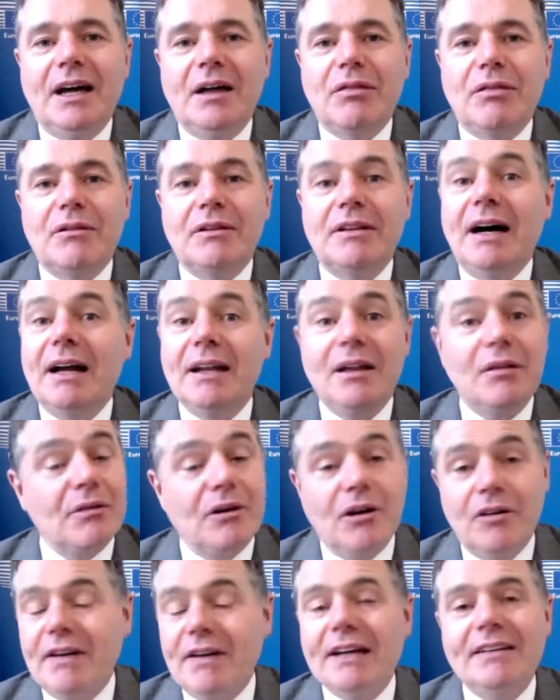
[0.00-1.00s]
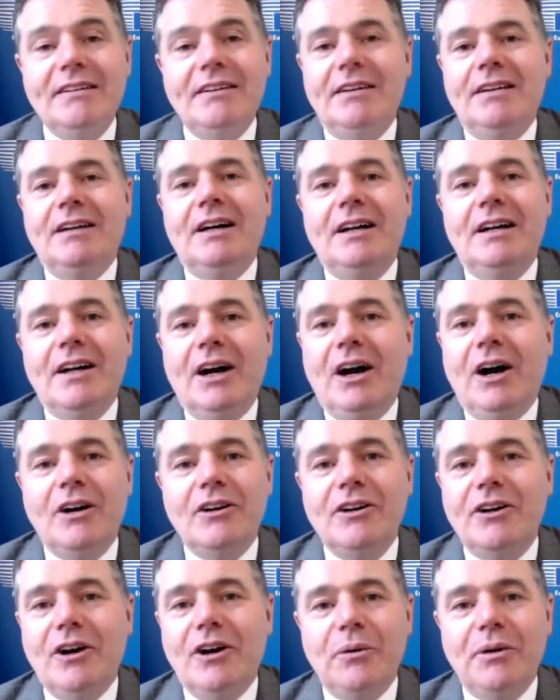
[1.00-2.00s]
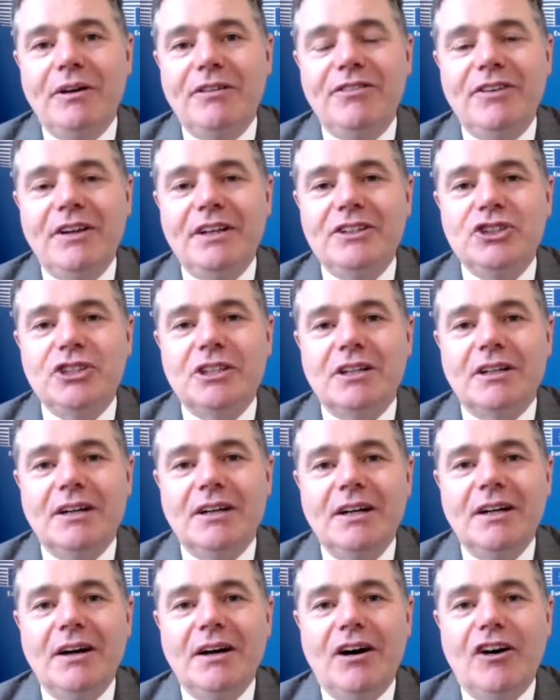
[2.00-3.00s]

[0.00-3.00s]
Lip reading: So that is already an ongoing feature